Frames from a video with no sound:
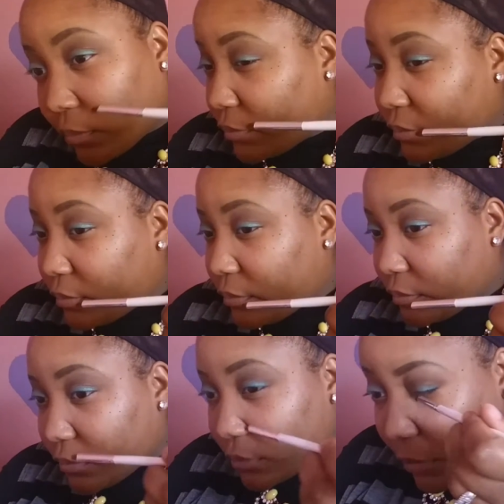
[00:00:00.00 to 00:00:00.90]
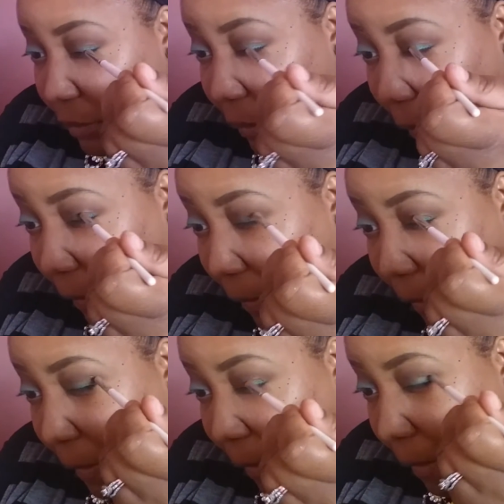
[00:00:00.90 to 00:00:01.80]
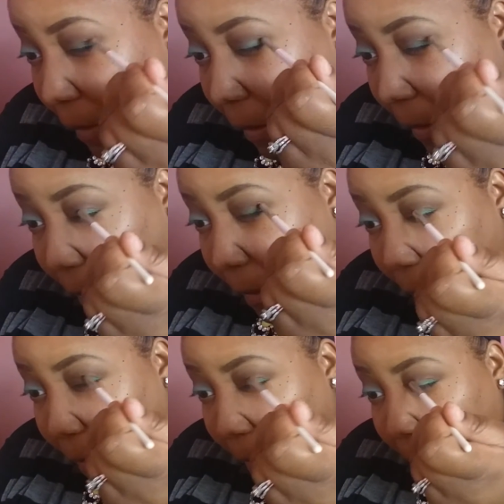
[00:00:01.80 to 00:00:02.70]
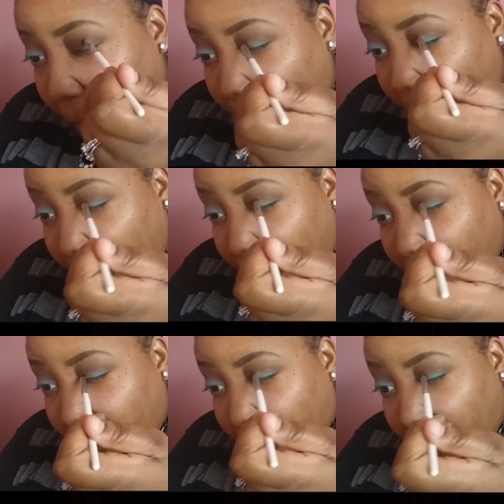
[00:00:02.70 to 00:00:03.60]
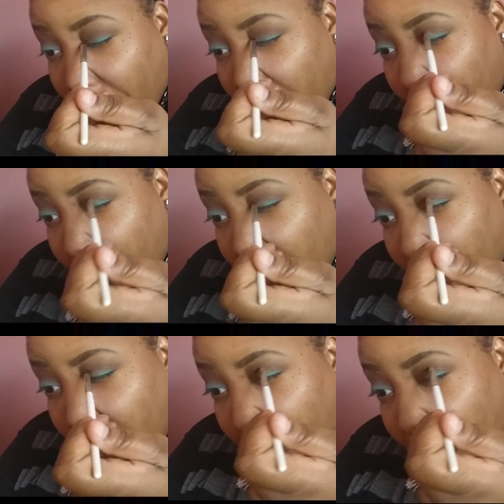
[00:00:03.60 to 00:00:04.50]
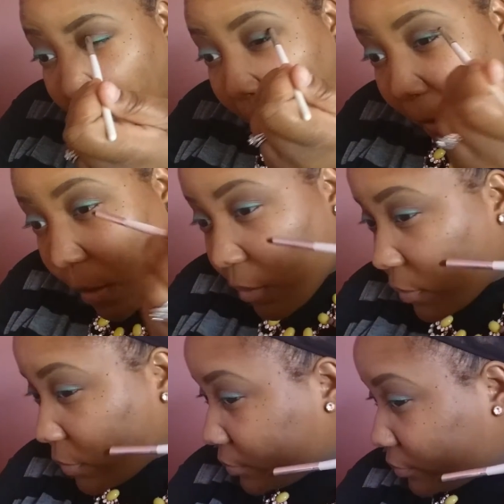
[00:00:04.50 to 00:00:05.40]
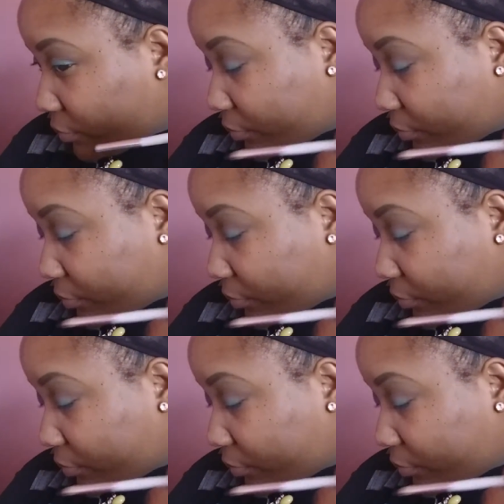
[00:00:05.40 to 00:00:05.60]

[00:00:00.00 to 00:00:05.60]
also from the e.l.f. palette. If I didn't speak on the brown came from